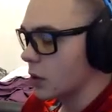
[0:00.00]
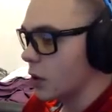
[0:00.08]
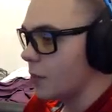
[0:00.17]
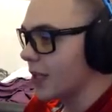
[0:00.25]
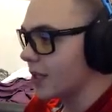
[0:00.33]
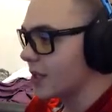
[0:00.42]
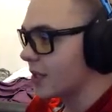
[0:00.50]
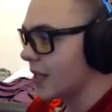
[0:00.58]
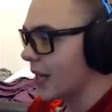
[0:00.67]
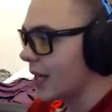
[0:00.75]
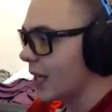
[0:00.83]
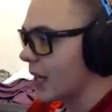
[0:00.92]
So it's going to be a
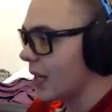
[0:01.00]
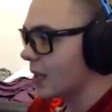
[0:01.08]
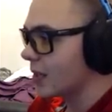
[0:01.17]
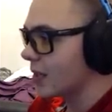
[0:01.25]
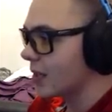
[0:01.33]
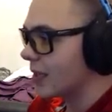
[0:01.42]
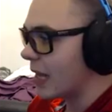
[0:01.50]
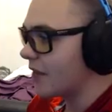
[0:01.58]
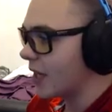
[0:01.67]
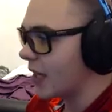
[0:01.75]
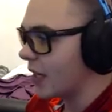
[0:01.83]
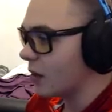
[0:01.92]
2nd and
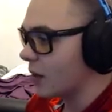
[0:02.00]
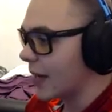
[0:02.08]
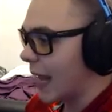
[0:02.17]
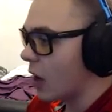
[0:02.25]
7 here.